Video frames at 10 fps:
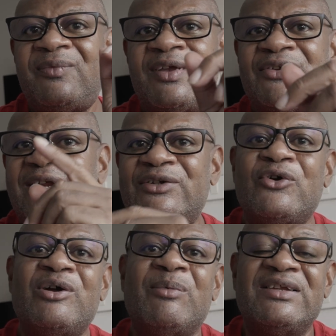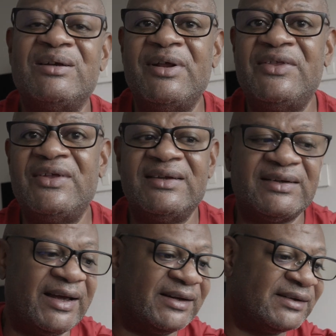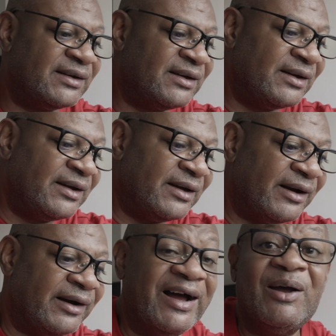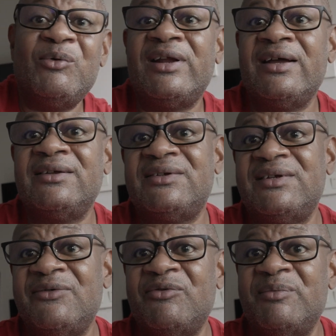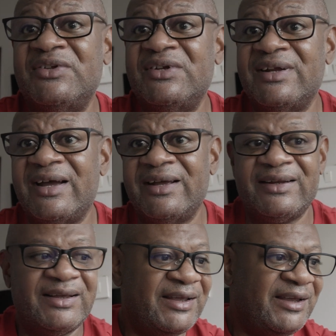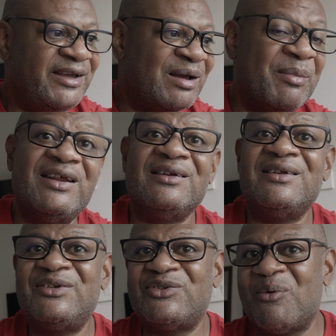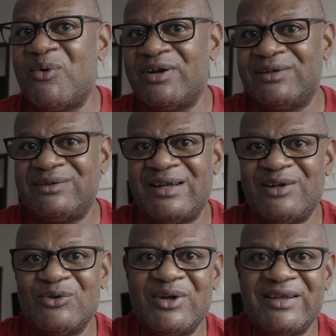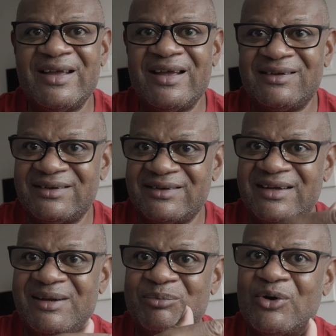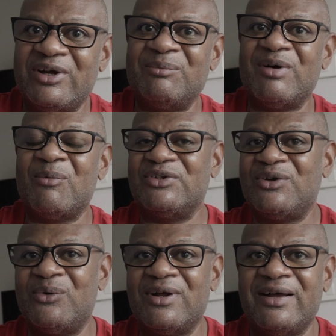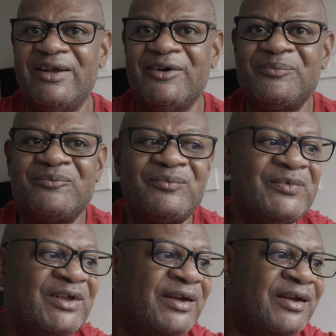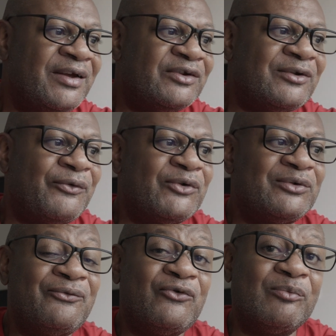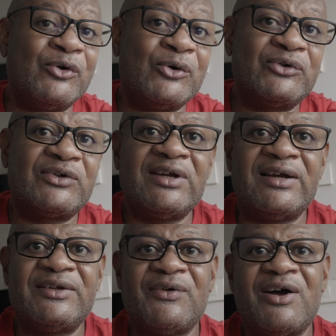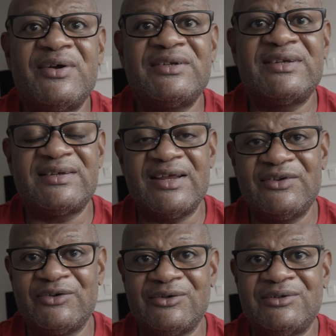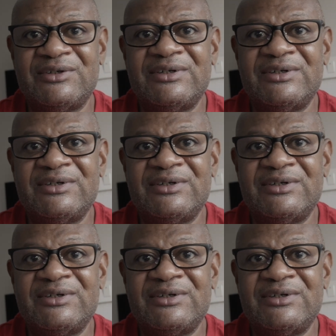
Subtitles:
So let's talk about some of the things that I would like to see from the Z9. And I made a list, so I want to take a look at that as I keep talking about what's going on here. So first and foremost, as far as the sensor,